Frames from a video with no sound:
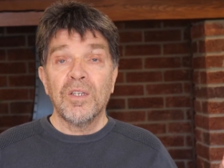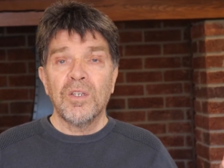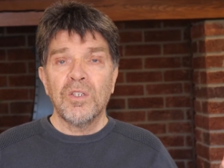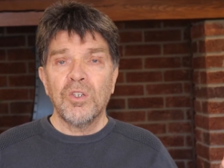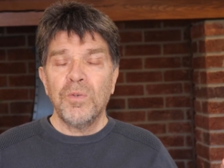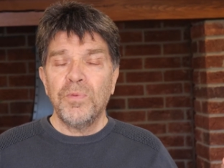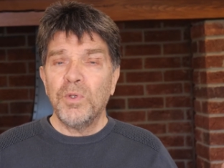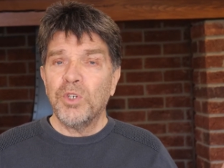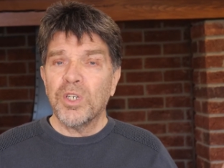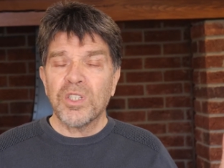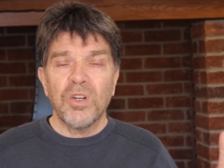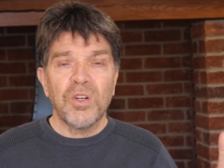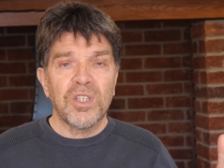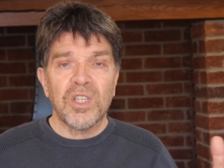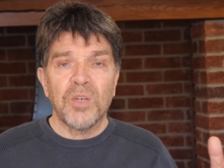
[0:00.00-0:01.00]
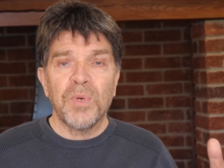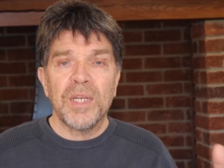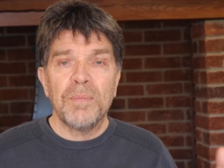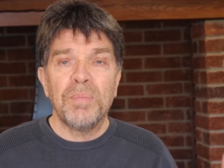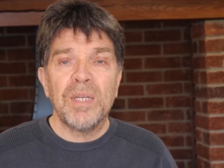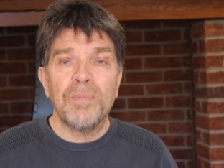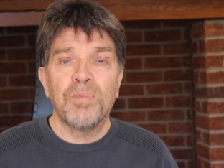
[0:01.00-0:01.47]
So if you just look at the
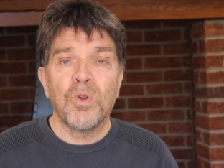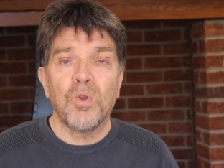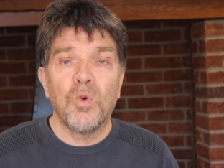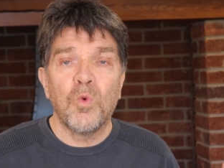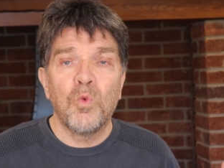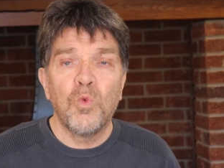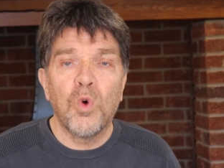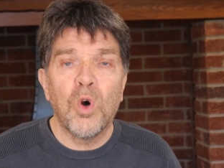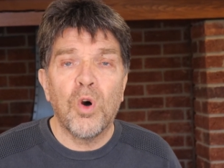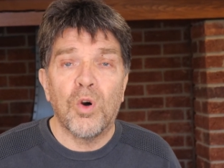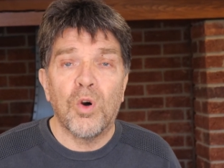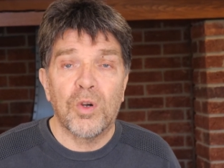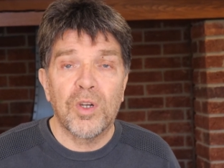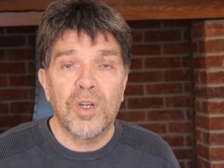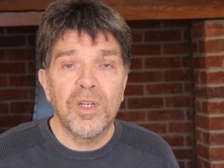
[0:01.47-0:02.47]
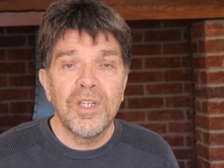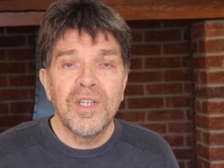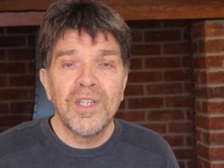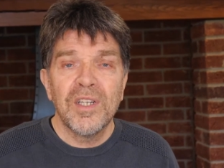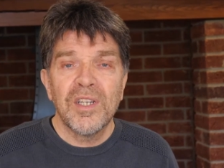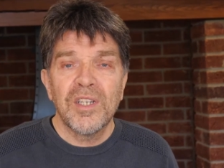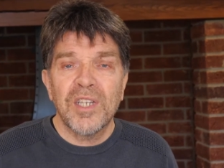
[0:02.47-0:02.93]
way people walk,
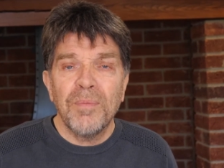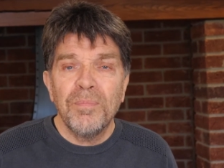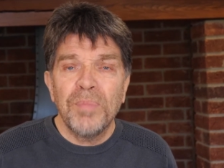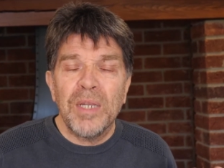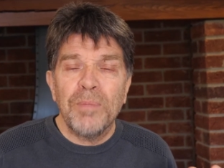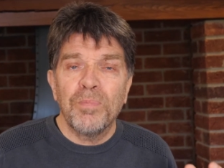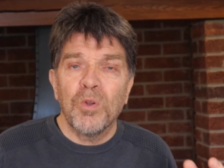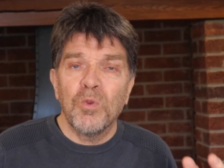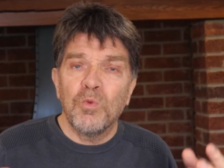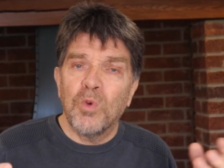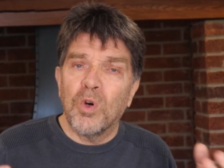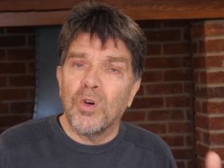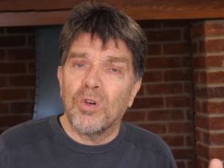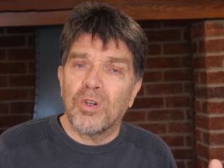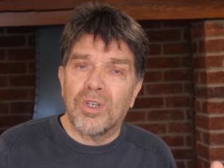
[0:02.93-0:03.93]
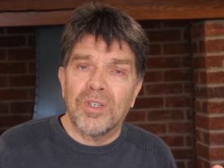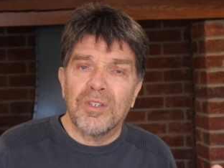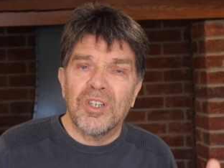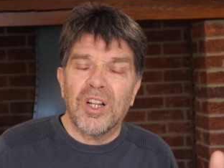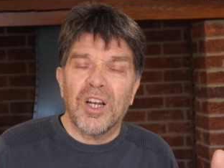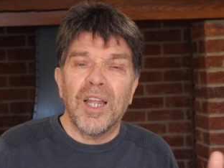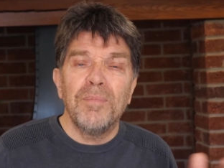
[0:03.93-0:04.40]
some people walk
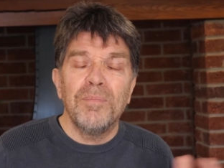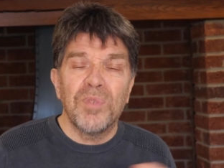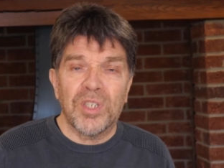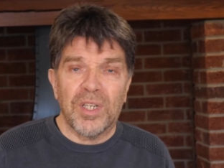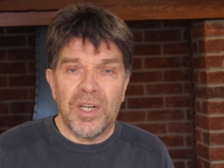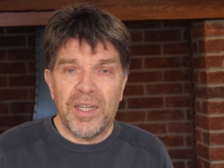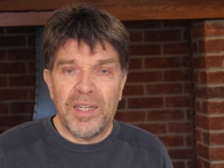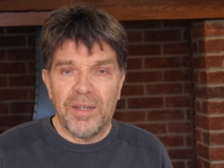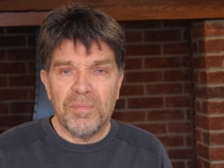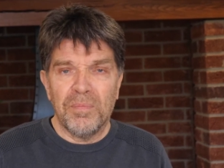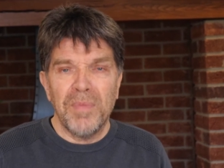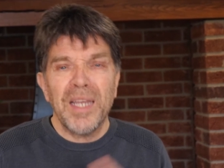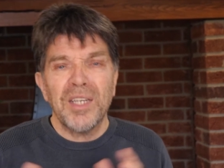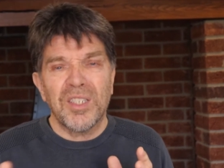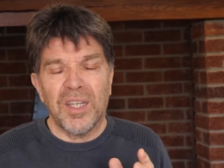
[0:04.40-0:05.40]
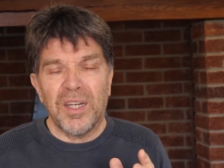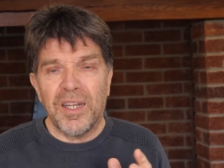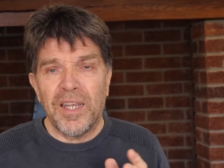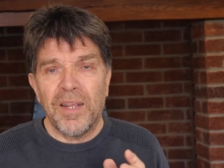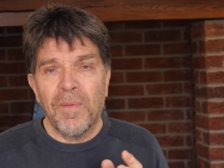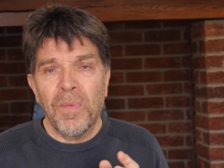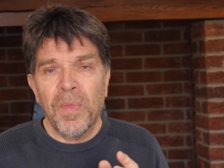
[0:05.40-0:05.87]
clumsily,
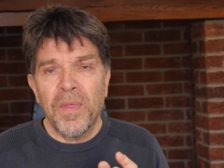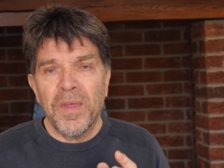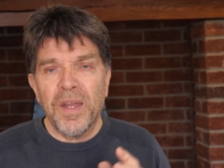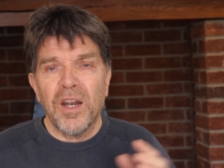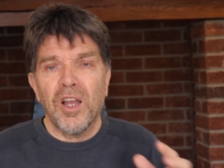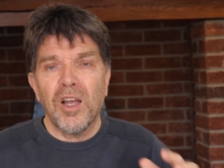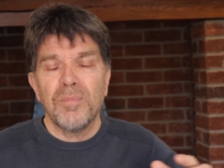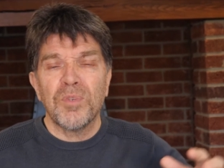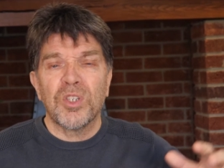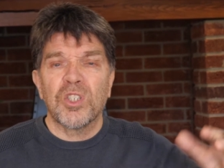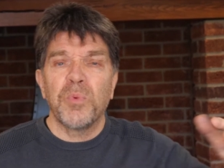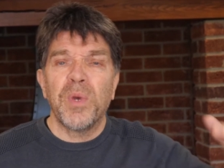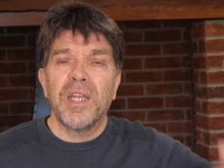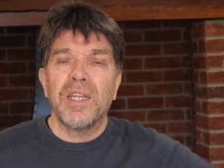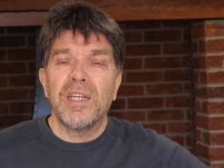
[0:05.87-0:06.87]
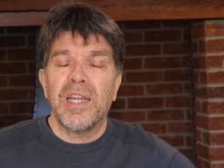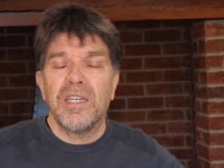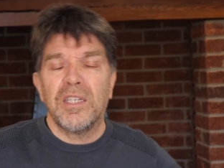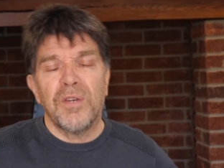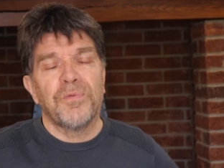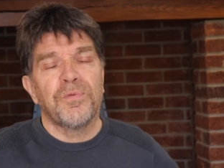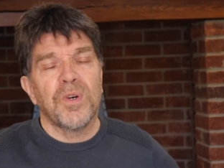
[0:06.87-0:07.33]
messily. Their arms swing in
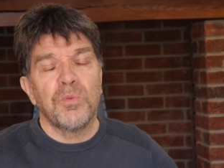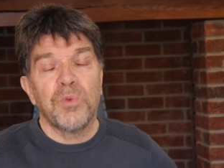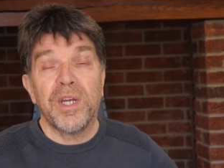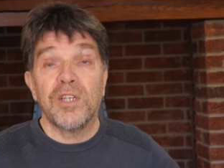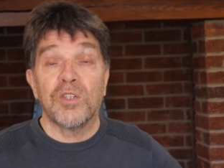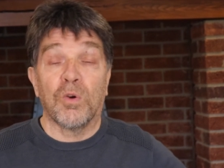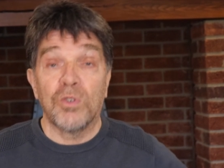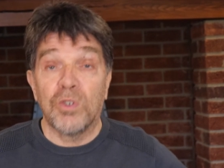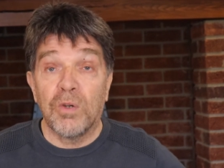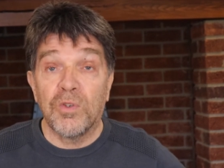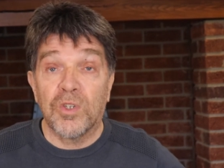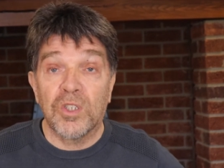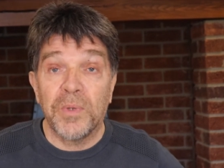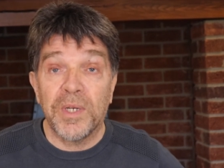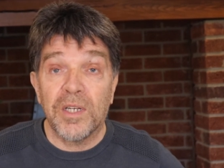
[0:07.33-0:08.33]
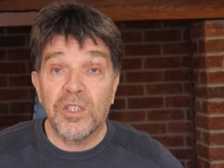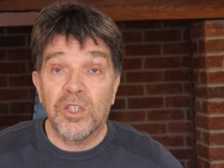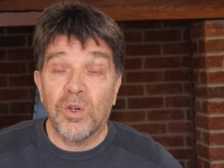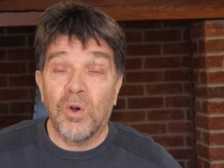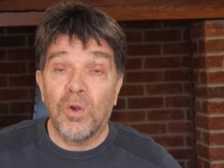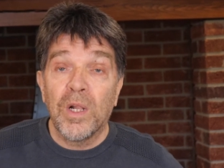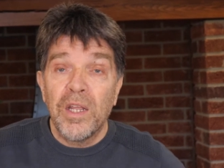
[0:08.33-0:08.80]
different ways or don't swing at
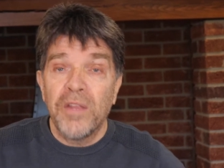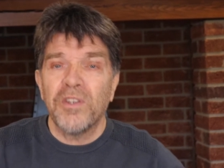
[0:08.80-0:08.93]
all.